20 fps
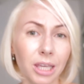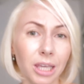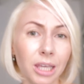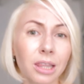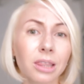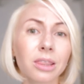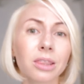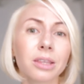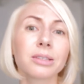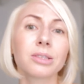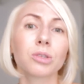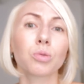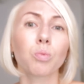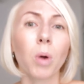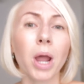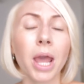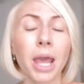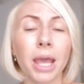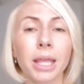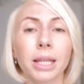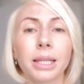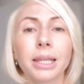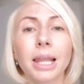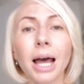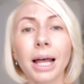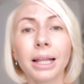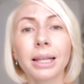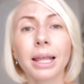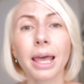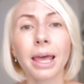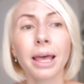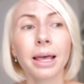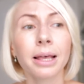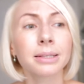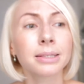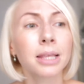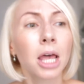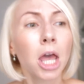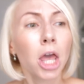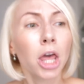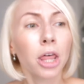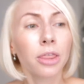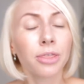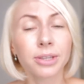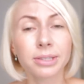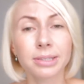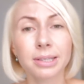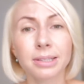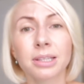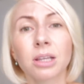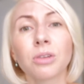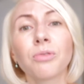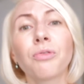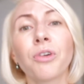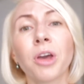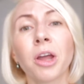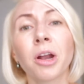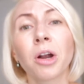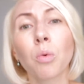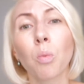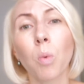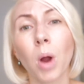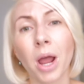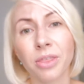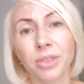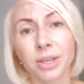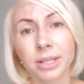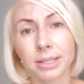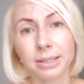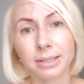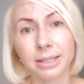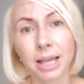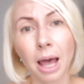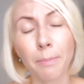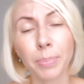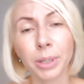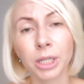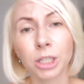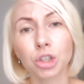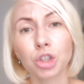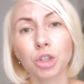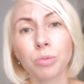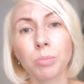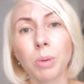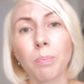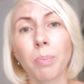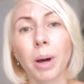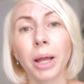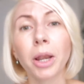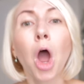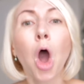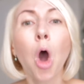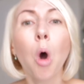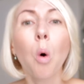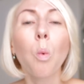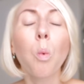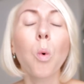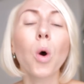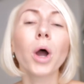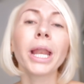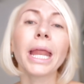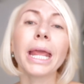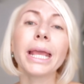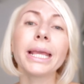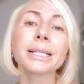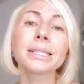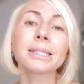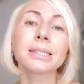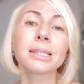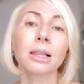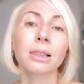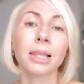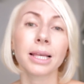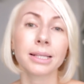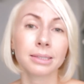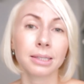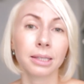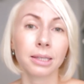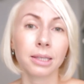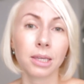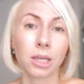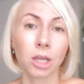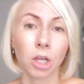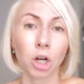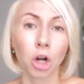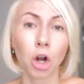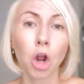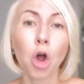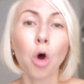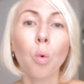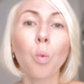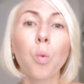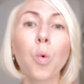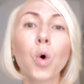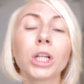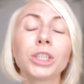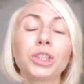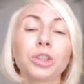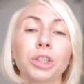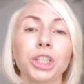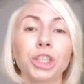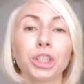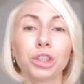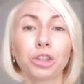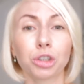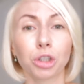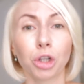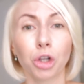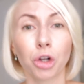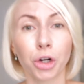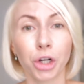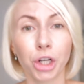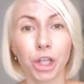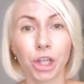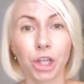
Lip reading: in this way, not as this is unfair, why this is happening to me, but what is the lesson here? What do I need to learn